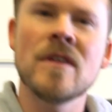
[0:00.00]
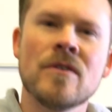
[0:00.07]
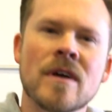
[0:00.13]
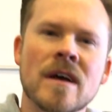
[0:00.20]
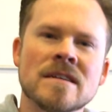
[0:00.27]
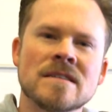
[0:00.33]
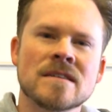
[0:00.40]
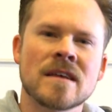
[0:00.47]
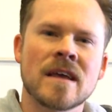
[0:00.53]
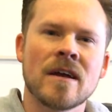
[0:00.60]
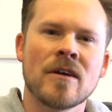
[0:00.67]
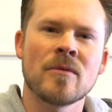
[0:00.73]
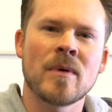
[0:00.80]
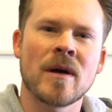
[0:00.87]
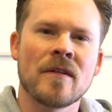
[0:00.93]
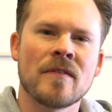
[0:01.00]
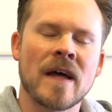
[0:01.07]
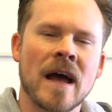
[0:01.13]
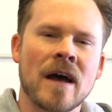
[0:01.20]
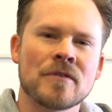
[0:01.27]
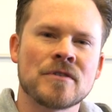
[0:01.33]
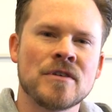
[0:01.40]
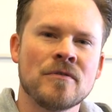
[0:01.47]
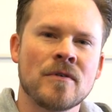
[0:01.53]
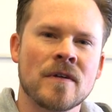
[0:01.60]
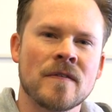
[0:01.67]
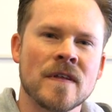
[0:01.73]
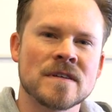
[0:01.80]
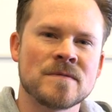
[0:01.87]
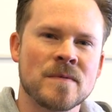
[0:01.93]
you guys care about the how-to
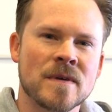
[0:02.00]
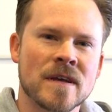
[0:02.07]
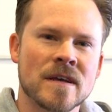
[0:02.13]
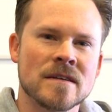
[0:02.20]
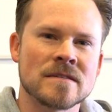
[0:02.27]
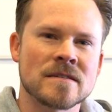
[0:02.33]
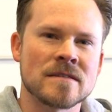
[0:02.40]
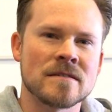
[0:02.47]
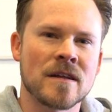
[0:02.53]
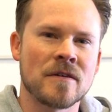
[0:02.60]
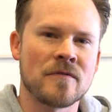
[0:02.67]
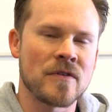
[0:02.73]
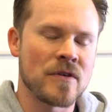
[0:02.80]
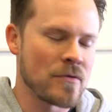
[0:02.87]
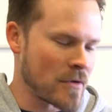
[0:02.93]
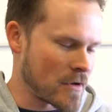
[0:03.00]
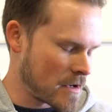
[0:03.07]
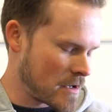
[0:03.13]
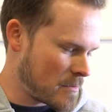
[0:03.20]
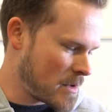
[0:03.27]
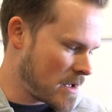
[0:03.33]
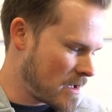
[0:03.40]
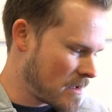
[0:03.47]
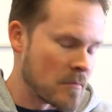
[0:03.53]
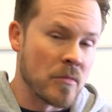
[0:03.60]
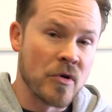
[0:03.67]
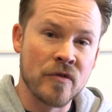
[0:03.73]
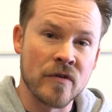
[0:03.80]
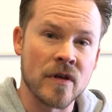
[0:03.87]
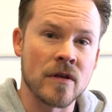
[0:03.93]
on this because none of you are gonna be
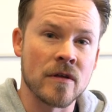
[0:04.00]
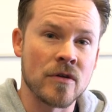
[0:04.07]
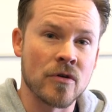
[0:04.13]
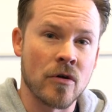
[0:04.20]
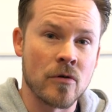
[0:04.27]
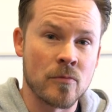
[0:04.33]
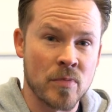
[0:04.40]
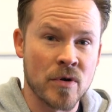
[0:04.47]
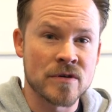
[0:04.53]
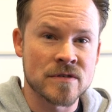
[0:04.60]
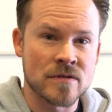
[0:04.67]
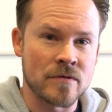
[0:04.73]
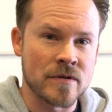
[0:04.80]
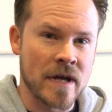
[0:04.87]
moving your own personal